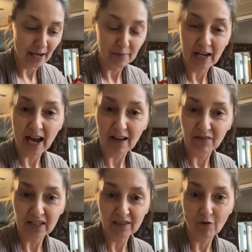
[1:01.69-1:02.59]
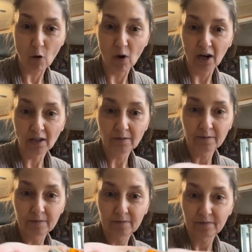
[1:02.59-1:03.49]
I'm going to have these four
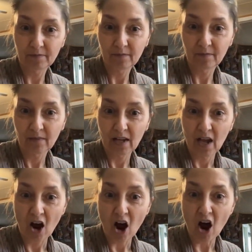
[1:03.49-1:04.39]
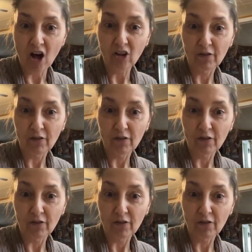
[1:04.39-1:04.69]
all